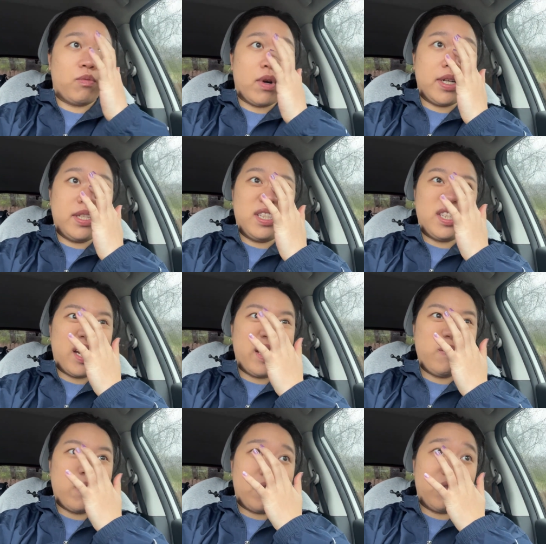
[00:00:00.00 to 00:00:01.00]
run inside
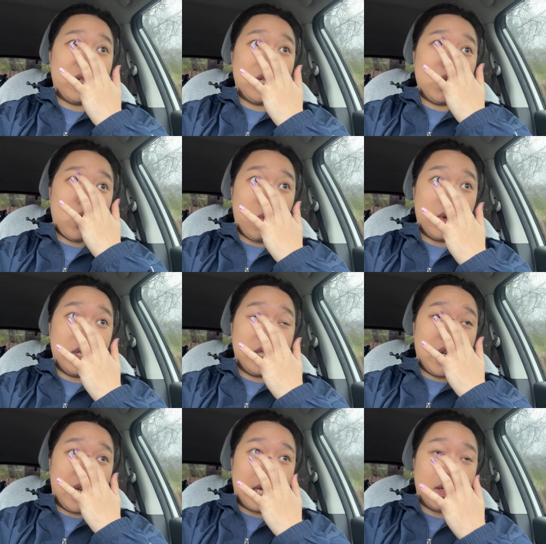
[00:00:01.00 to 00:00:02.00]
but I really don't want to
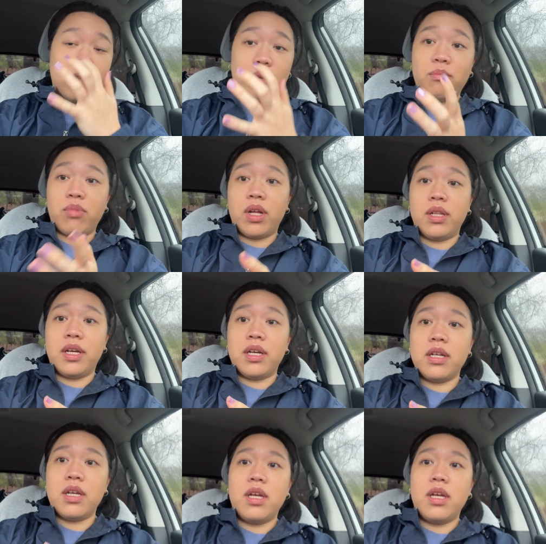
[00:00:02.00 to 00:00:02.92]
take out the umbrella